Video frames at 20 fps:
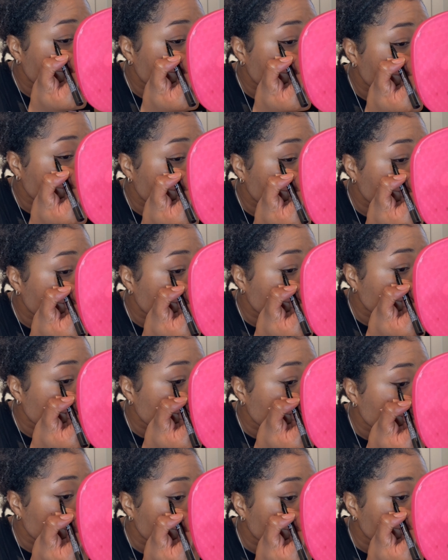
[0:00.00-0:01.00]
a little better
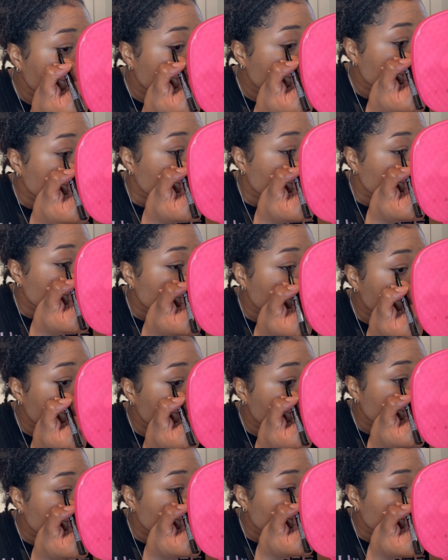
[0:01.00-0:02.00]
in my opinion. So
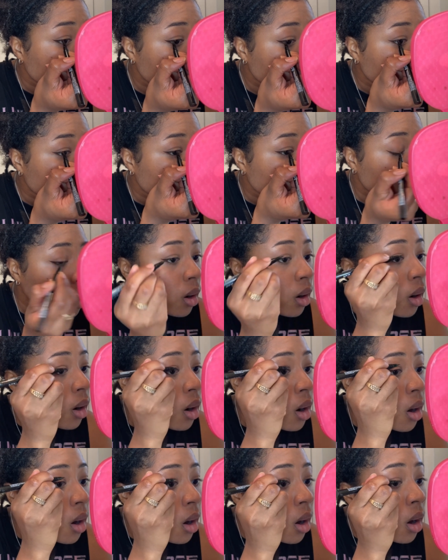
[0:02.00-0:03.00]
I just go in with
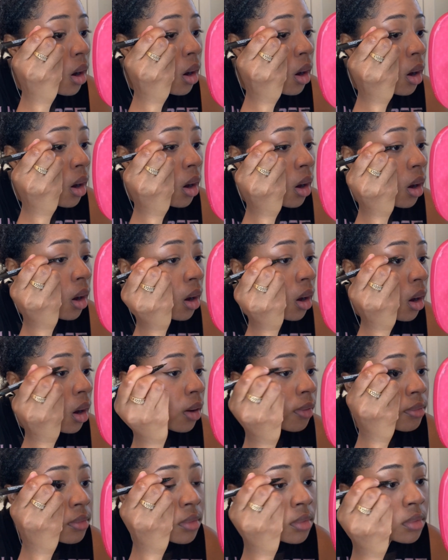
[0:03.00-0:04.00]
that and make a
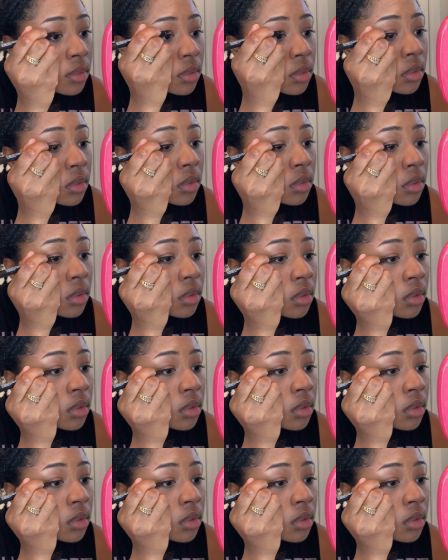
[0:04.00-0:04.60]
little cat eye.